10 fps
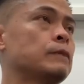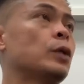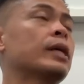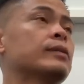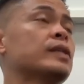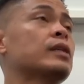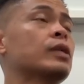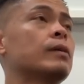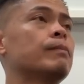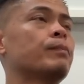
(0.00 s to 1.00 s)
Okay, sounds
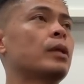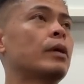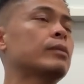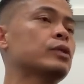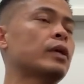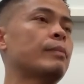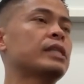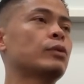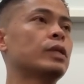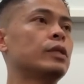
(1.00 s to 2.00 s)
good. All right, so that
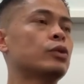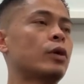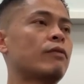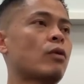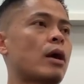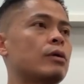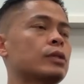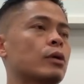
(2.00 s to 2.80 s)
makes it within 24 hours.